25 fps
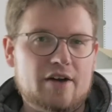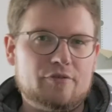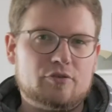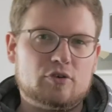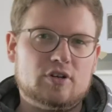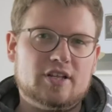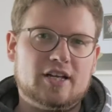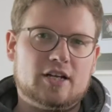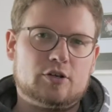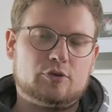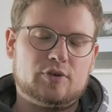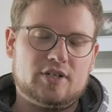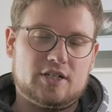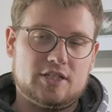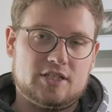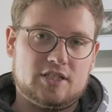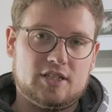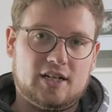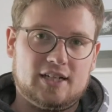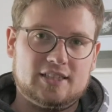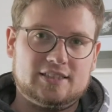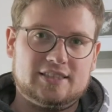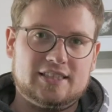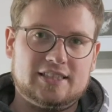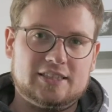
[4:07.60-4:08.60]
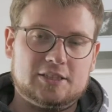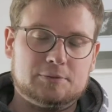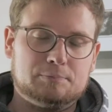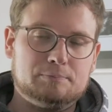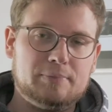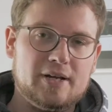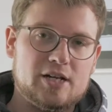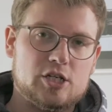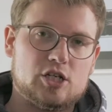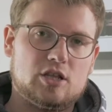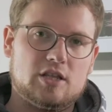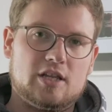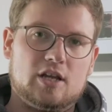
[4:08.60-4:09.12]
heavily criticized,
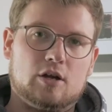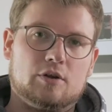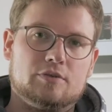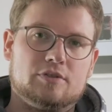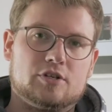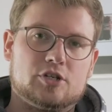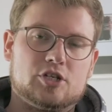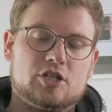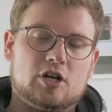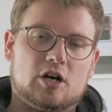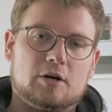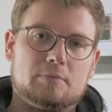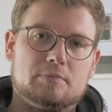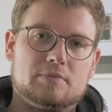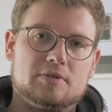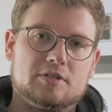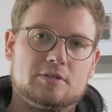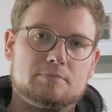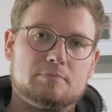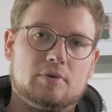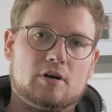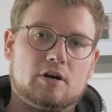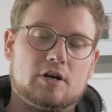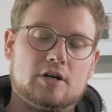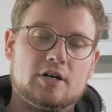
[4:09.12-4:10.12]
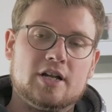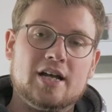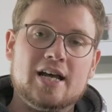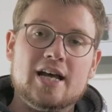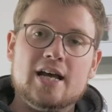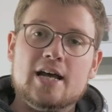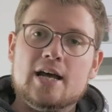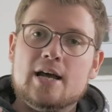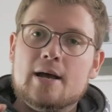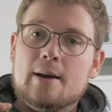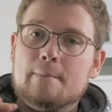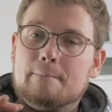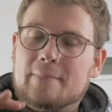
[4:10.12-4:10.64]
especially on the sharpness part,
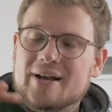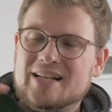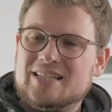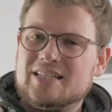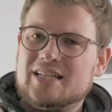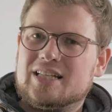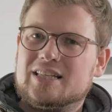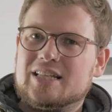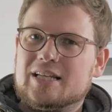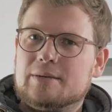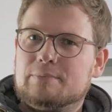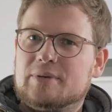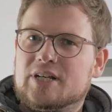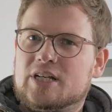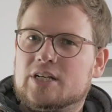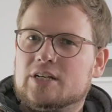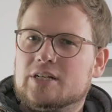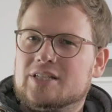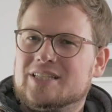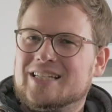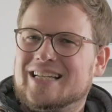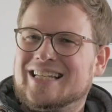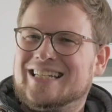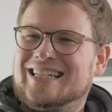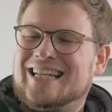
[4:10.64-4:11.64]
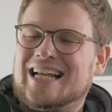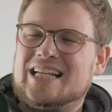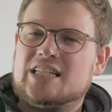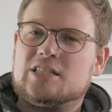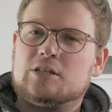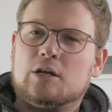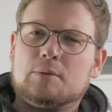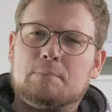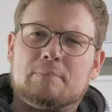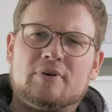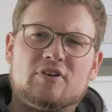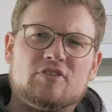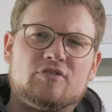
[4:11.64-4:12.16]
basically because it does
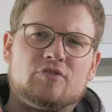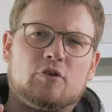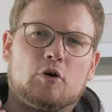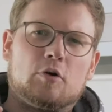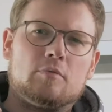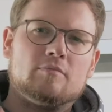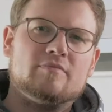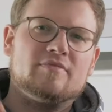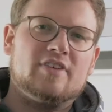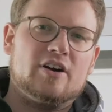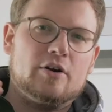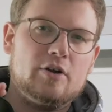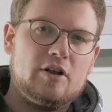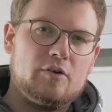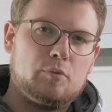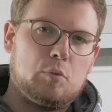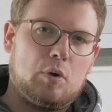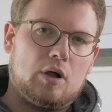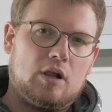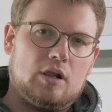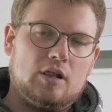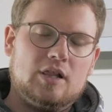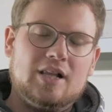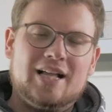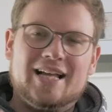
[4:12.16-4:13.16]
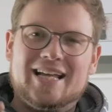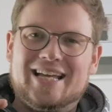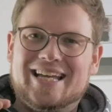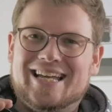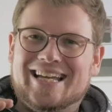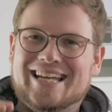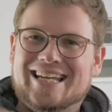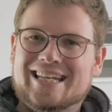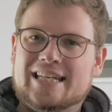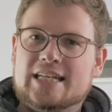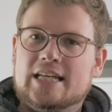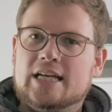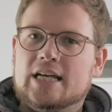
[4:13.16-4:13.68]
not perform very well
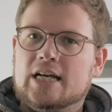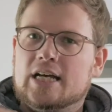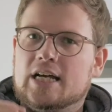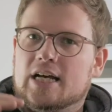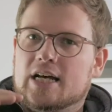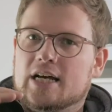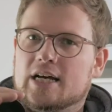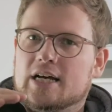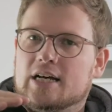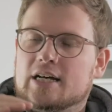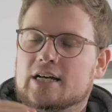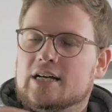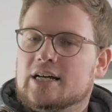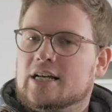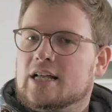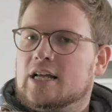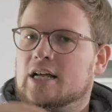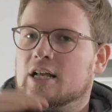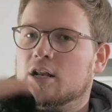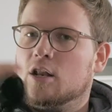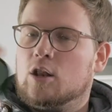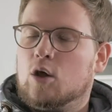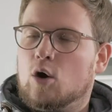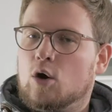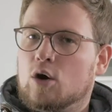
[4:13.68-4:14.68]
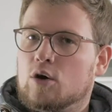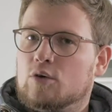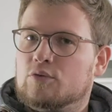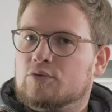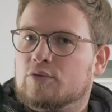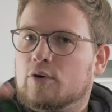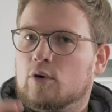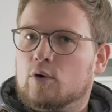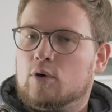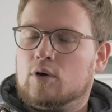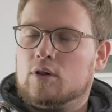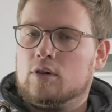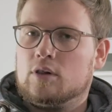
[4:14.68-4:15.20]
in long
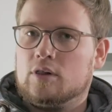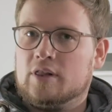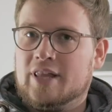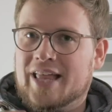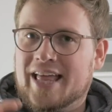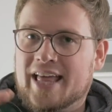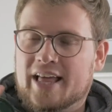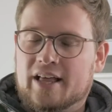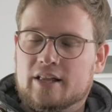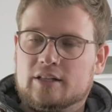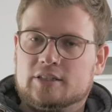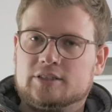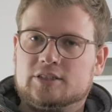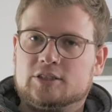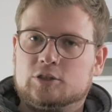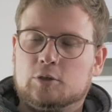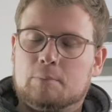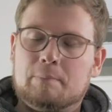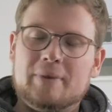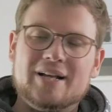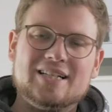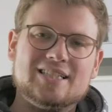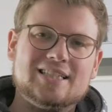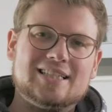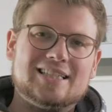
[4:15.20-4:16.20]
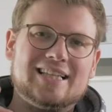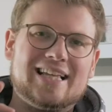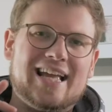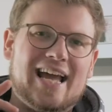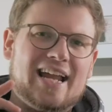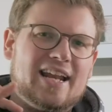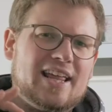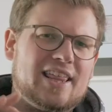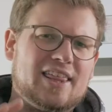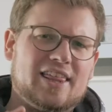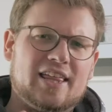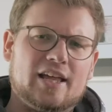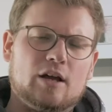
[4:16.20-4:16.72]
focal lengths. So basically
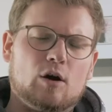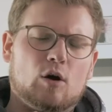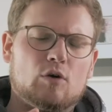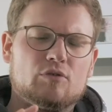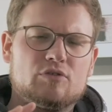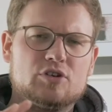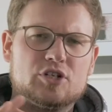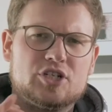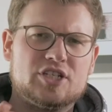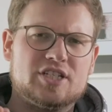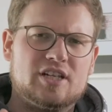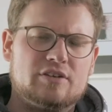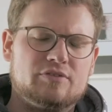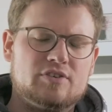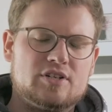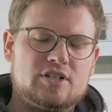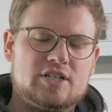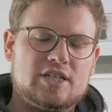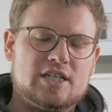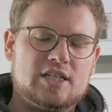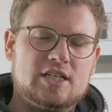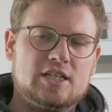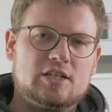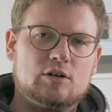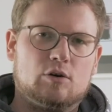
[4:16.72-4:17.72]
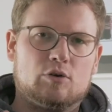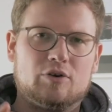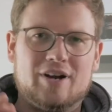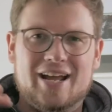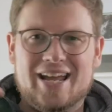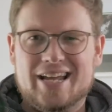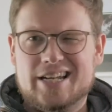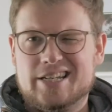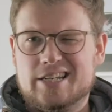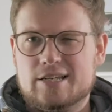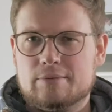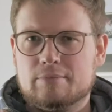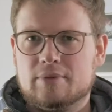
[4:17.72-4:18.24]
anything over 70 or
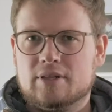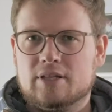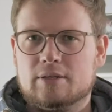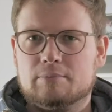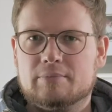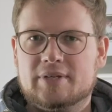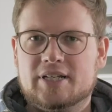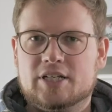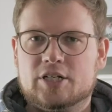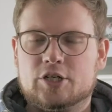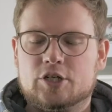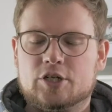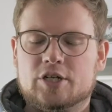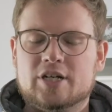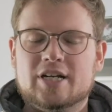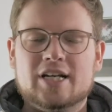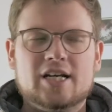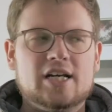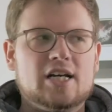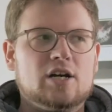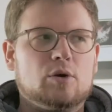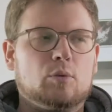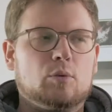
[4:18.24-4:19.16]
80 millimeter